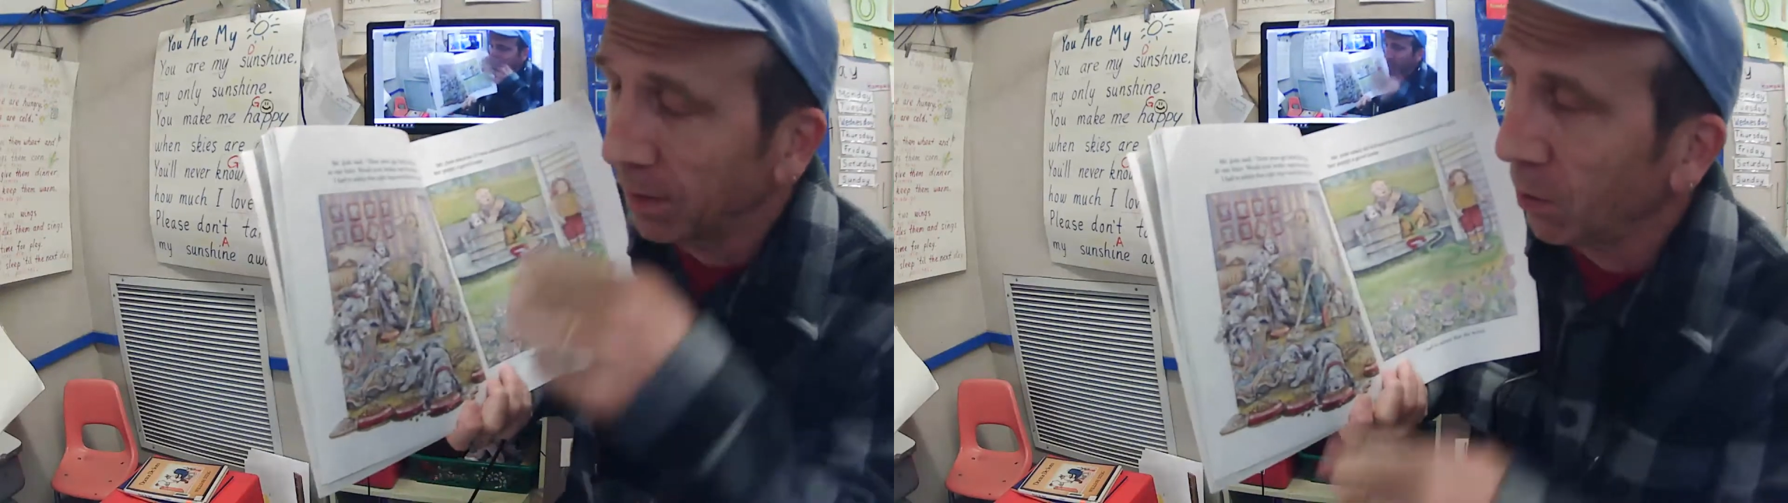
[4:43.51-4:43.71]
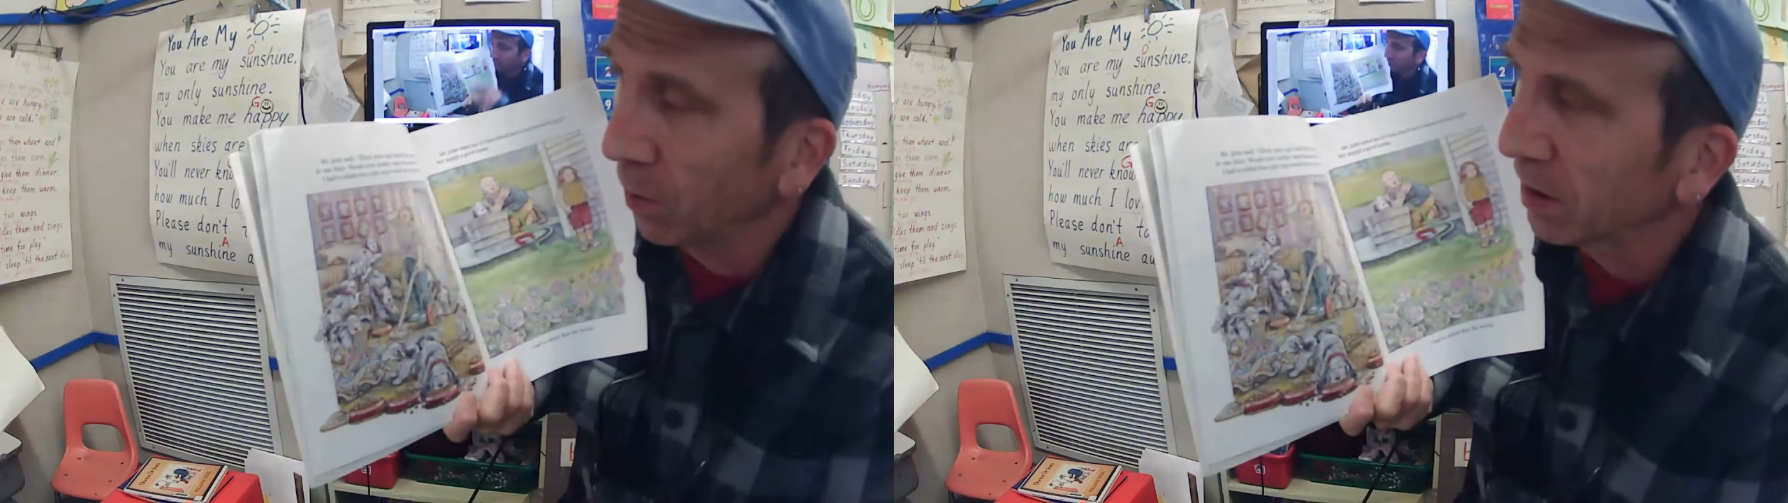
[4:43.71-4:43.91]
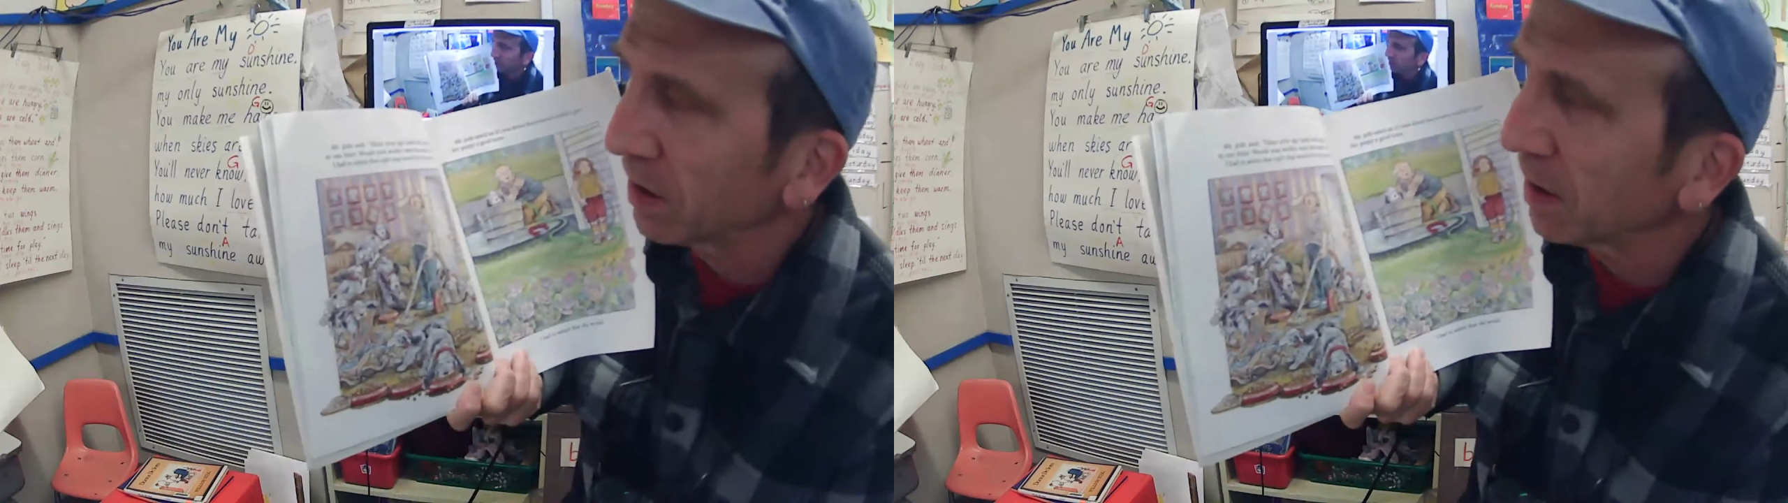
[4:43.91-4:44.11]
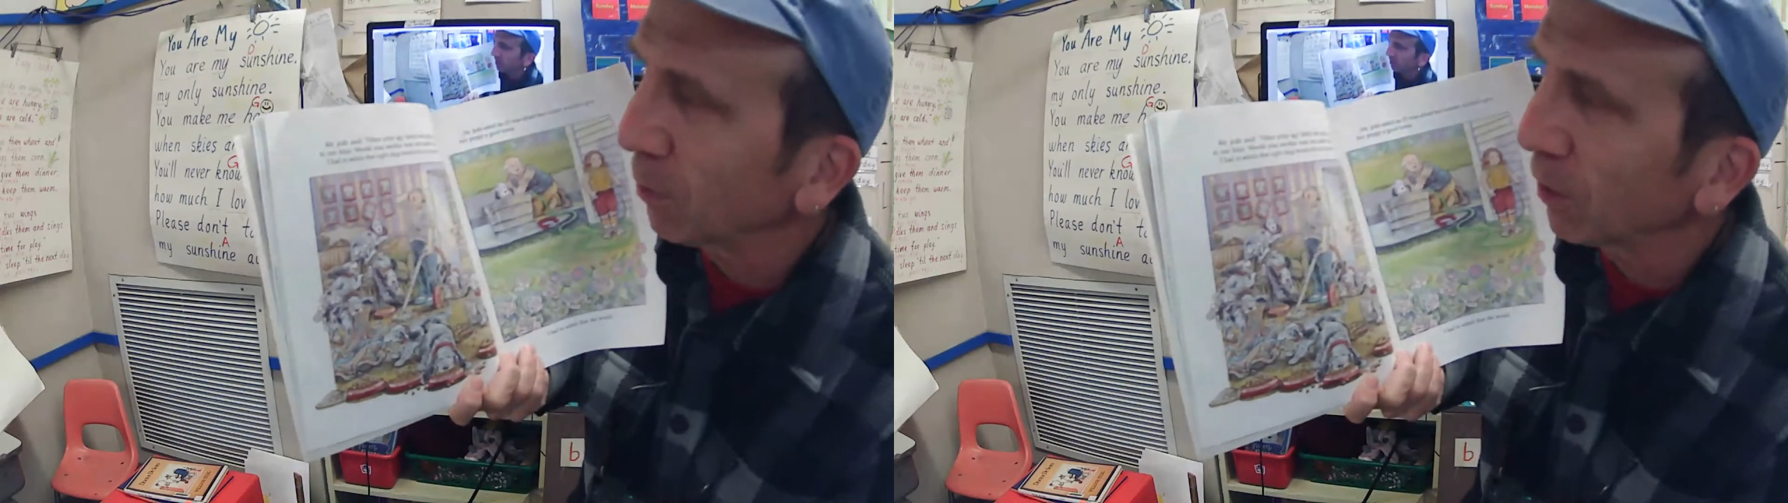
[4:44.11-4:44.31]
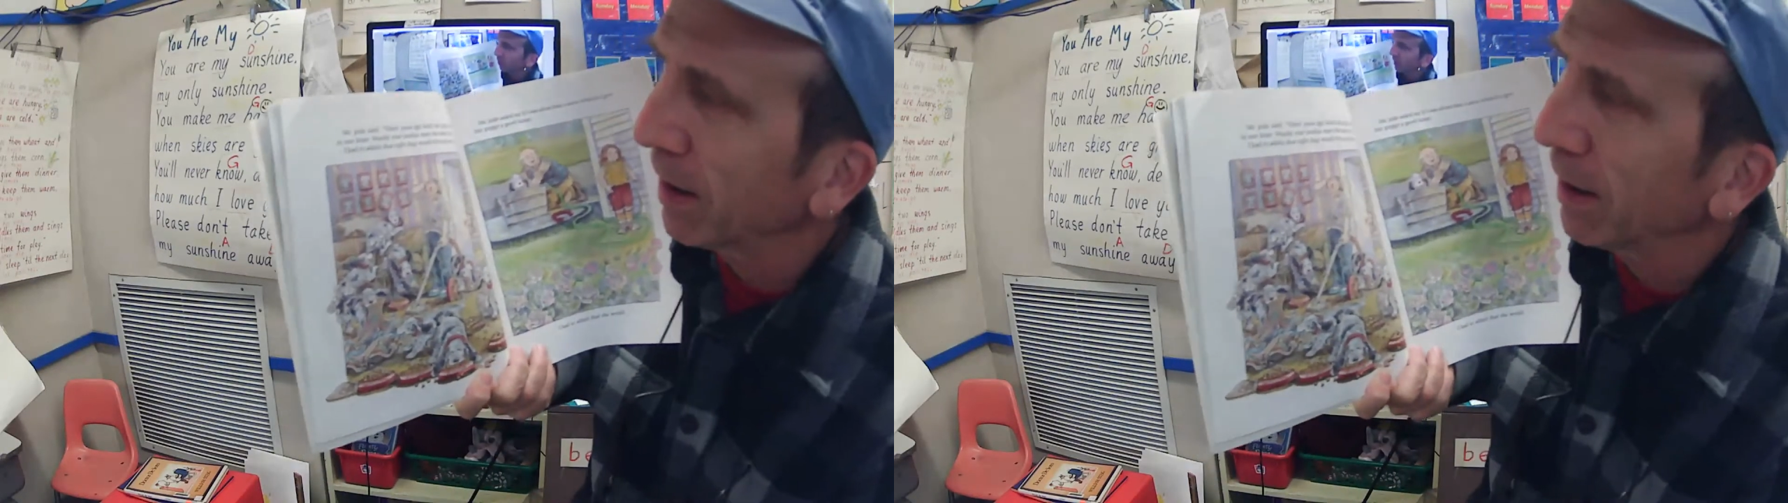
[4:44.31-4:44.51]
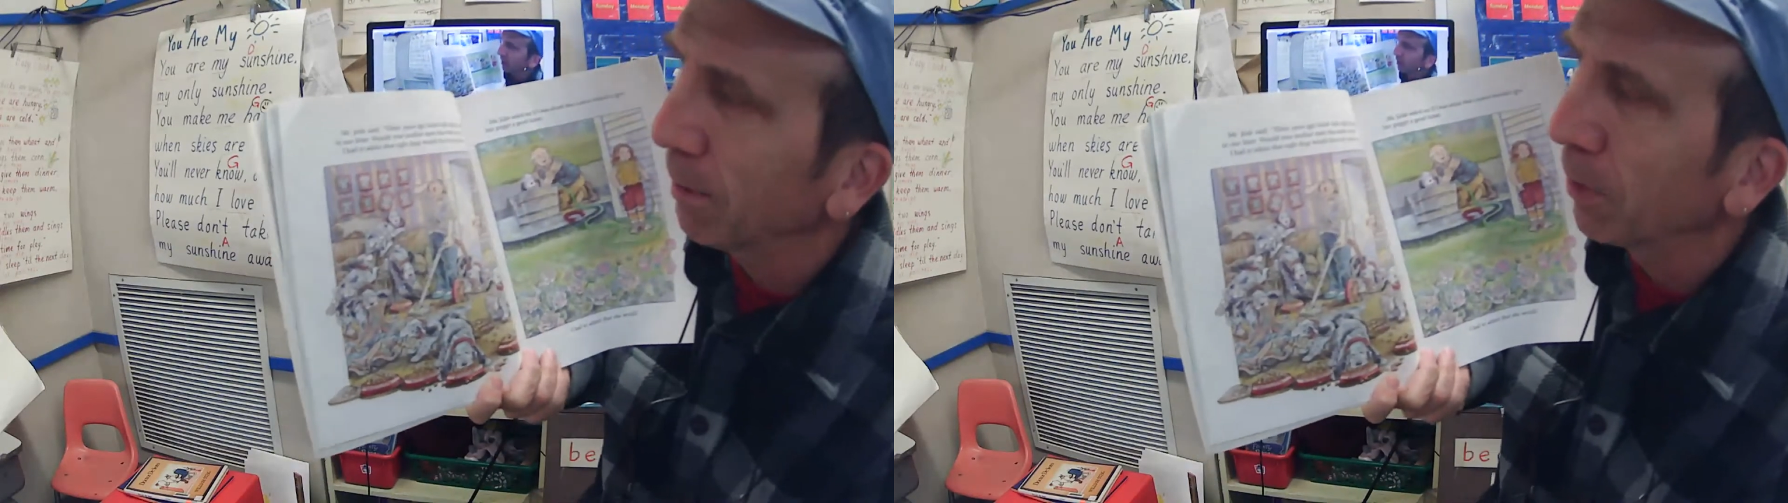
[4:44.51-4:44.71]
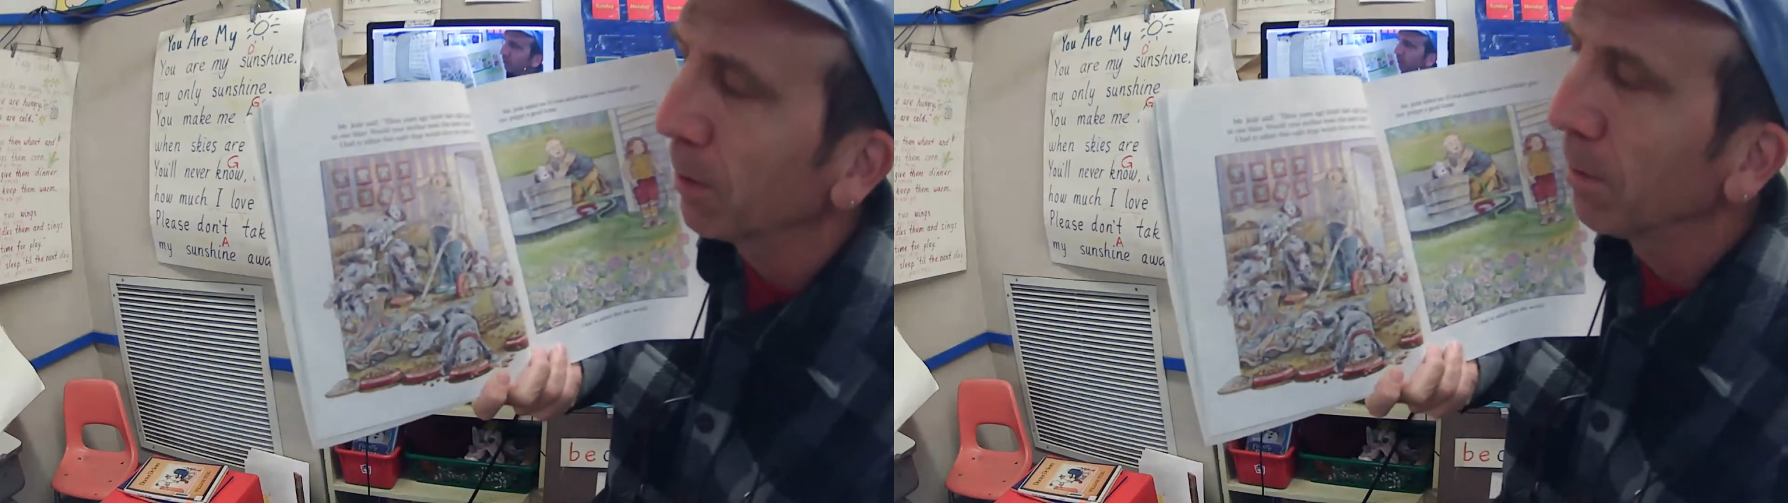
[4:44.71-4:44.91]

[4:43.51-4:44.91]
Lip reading: going to summer camp.